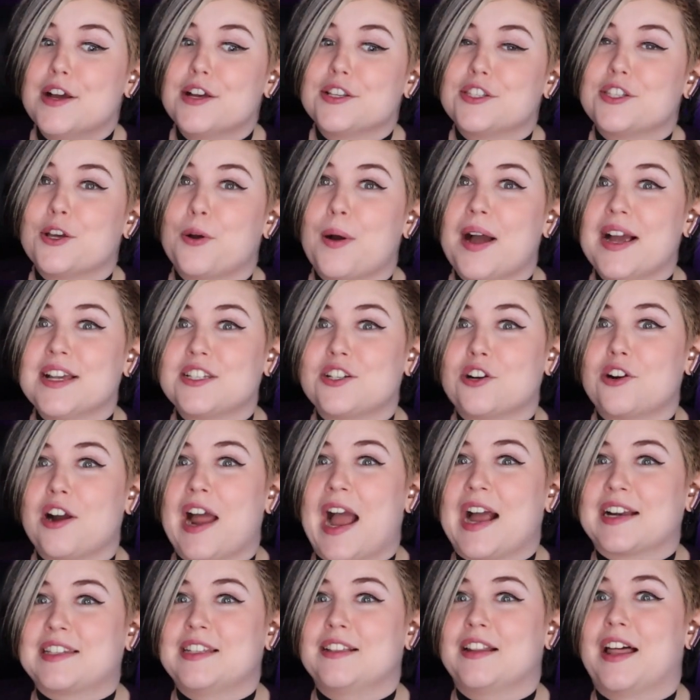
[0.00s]
So I
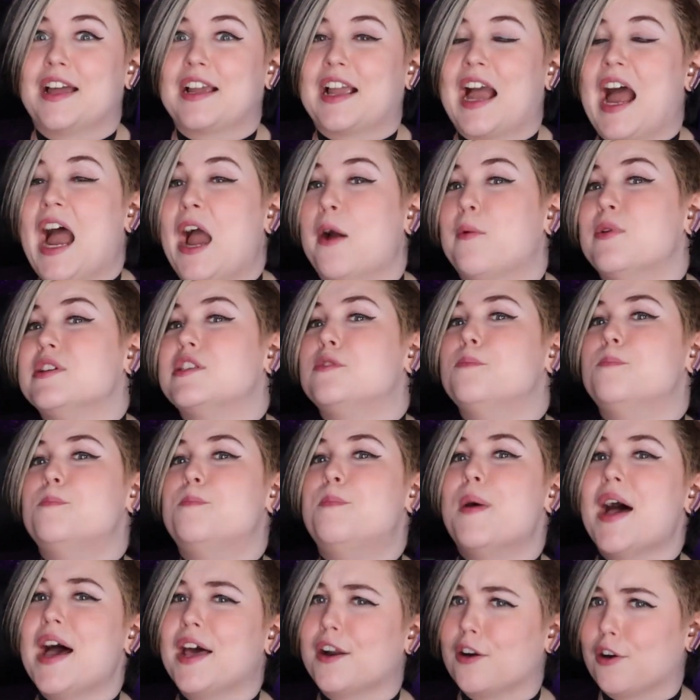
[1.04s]
started acting like I was
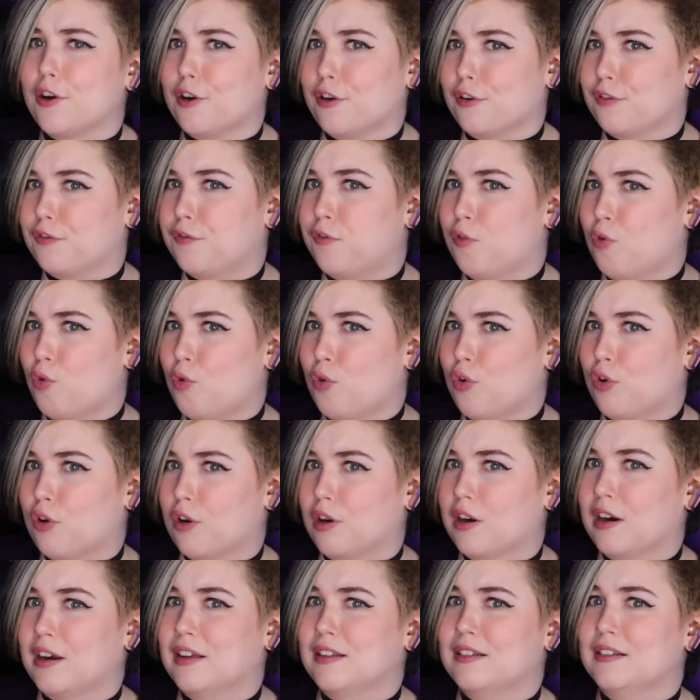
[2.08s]
better
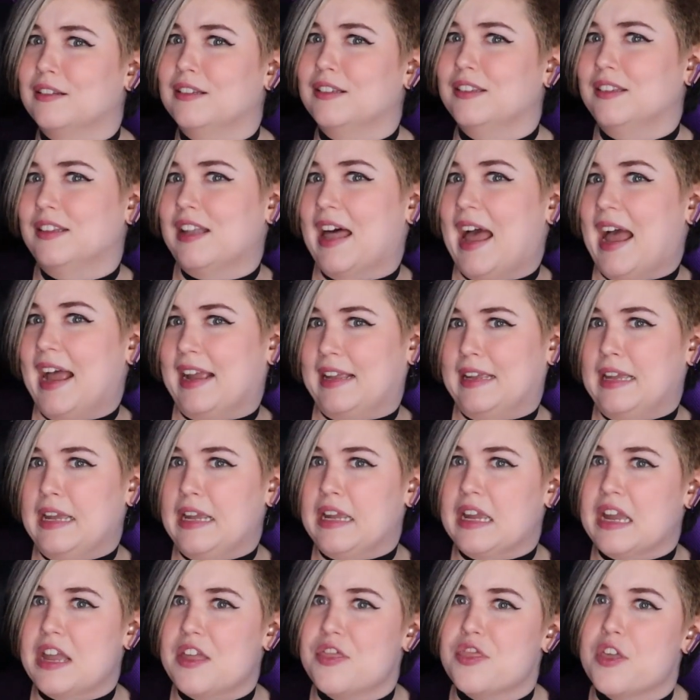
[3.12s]
for
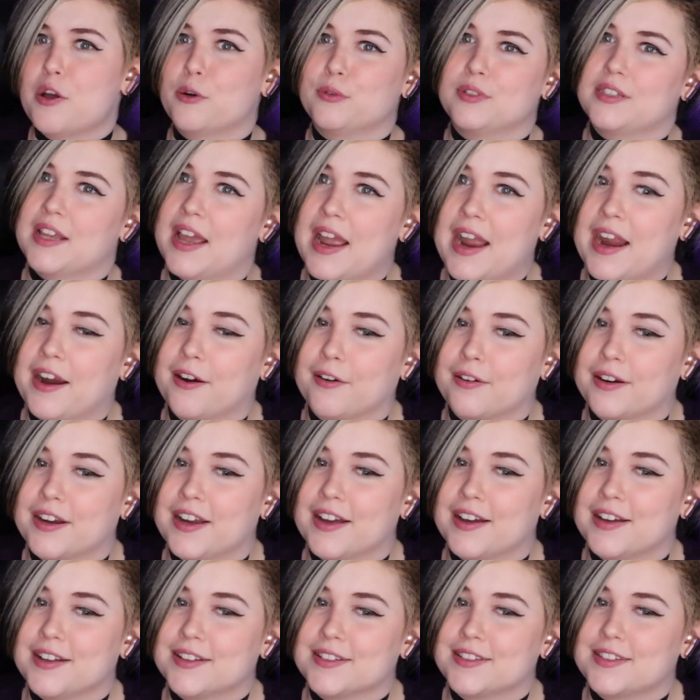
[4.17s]
lacking in those
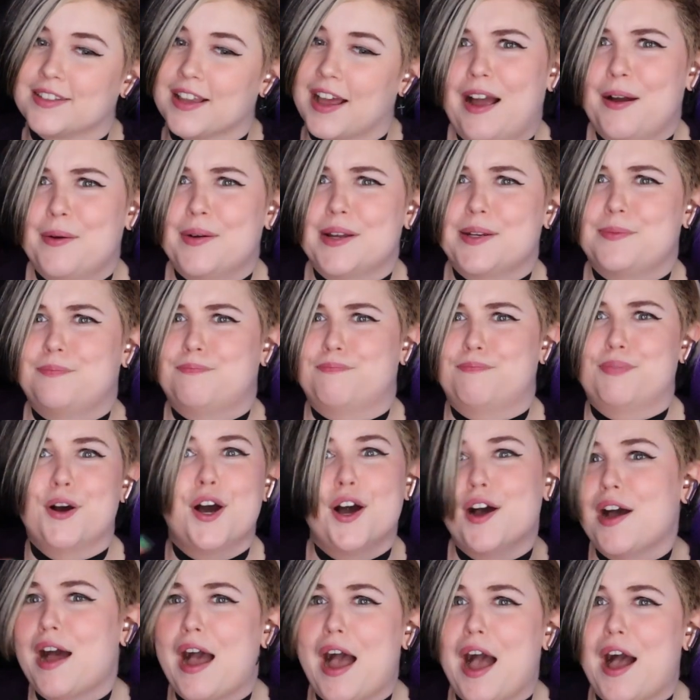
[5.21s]
areas. I would
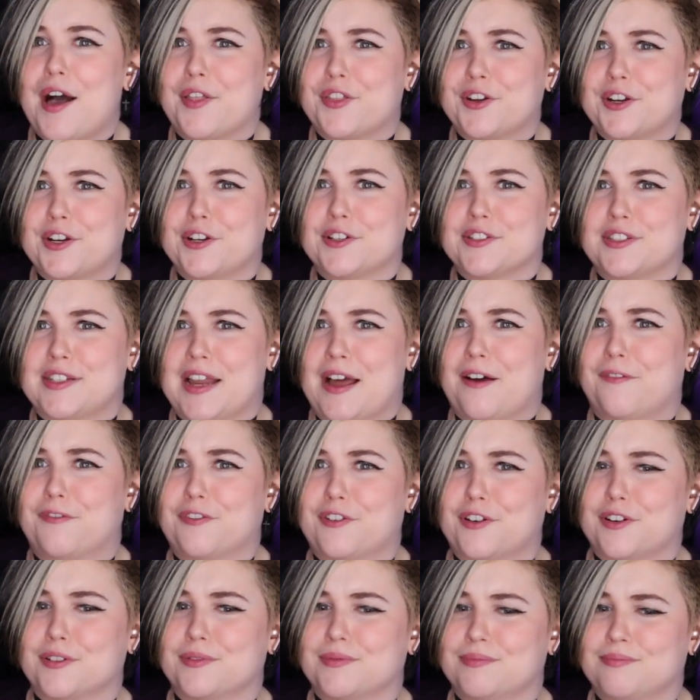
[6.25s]
put other girls down
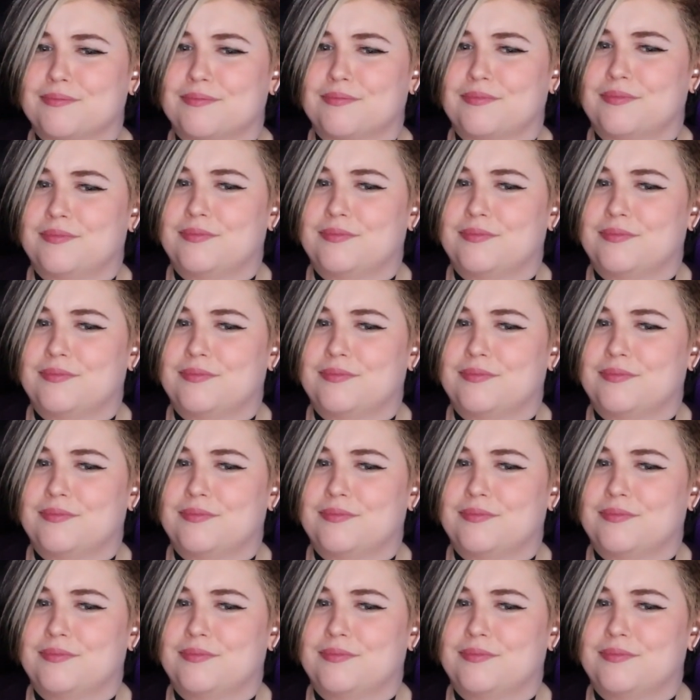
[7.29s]
for